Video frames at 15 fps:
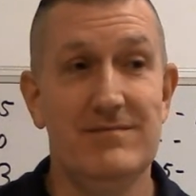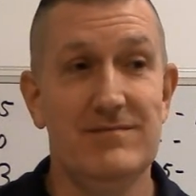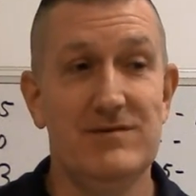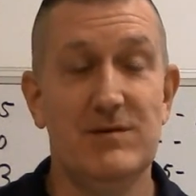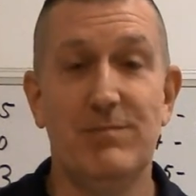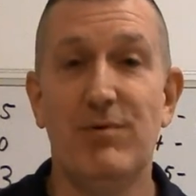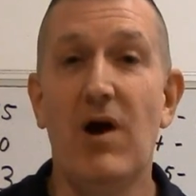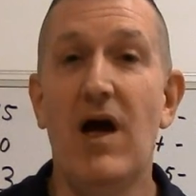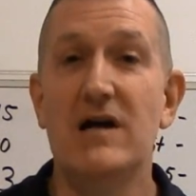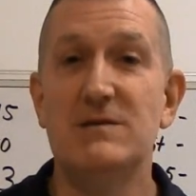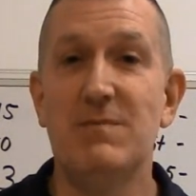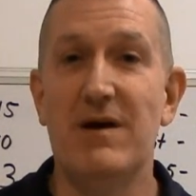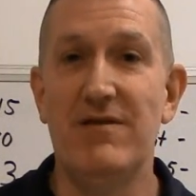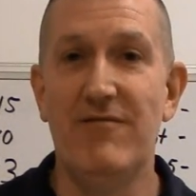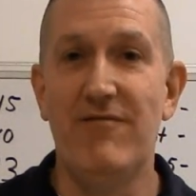surprised
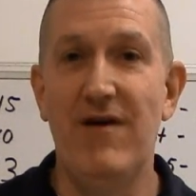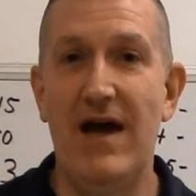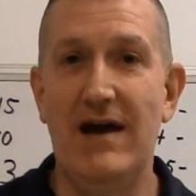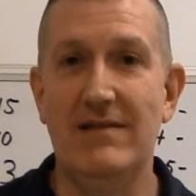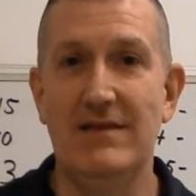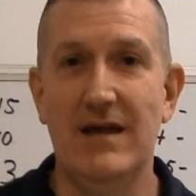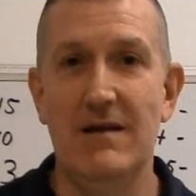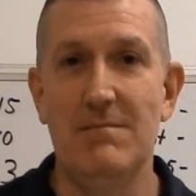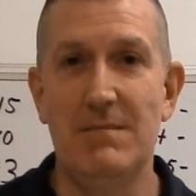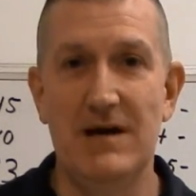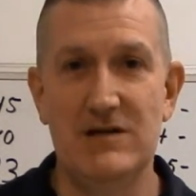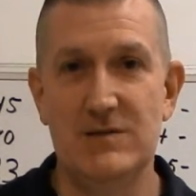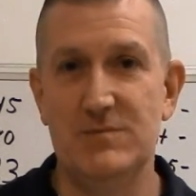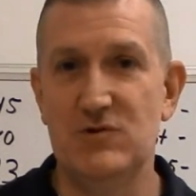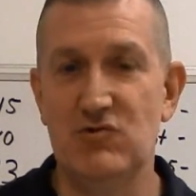by the fact that my
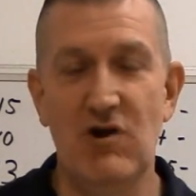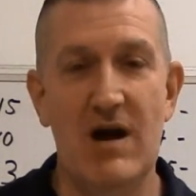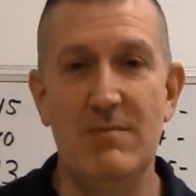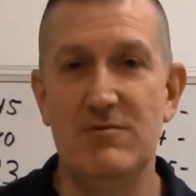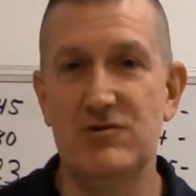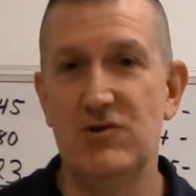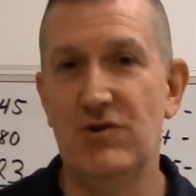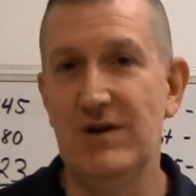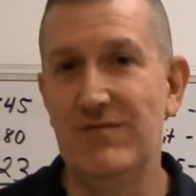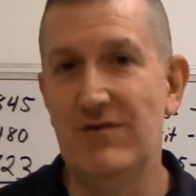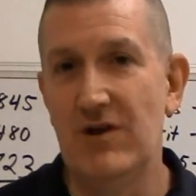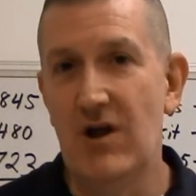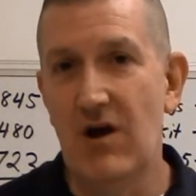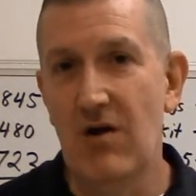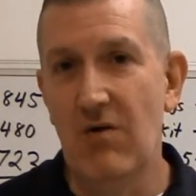subscribers don't
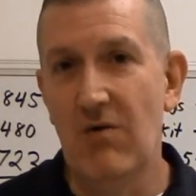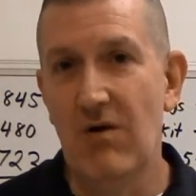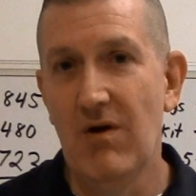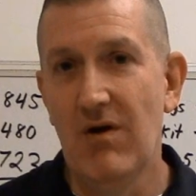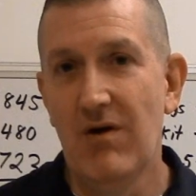even know